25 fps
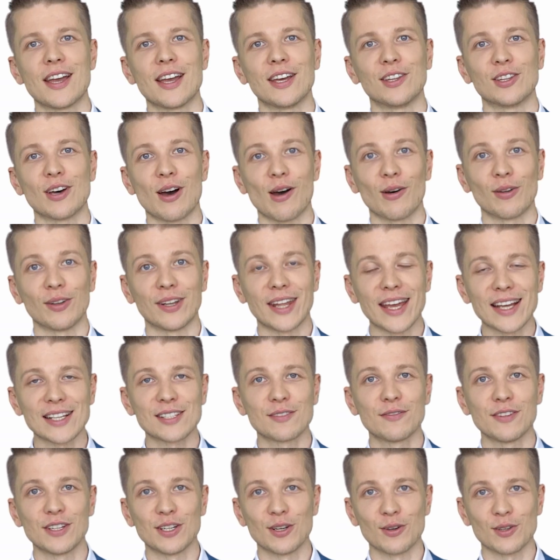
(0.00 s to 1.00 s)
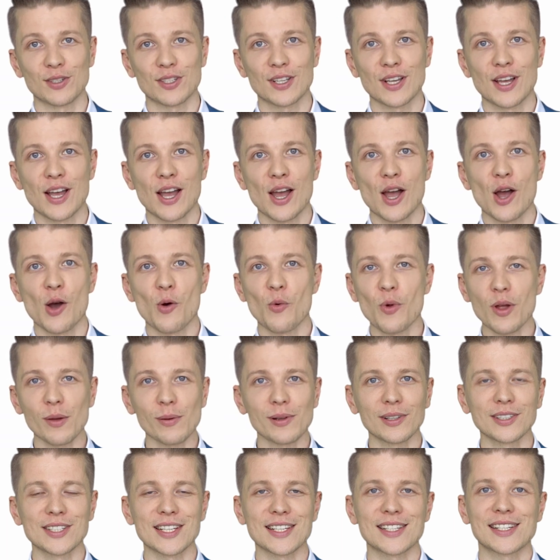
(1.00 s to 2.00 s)
In our next videos, we
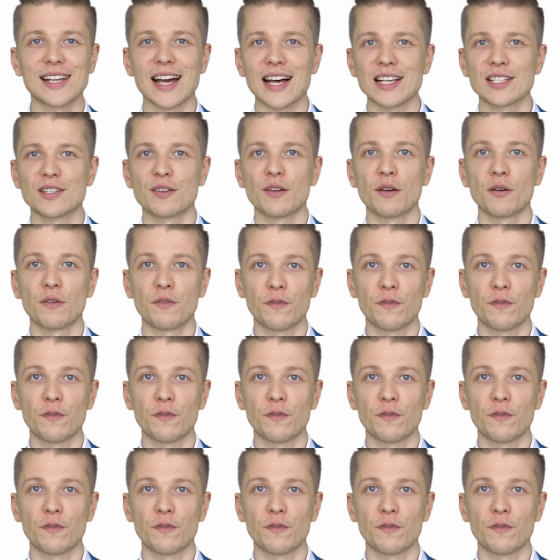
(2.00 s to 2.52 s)
will discuss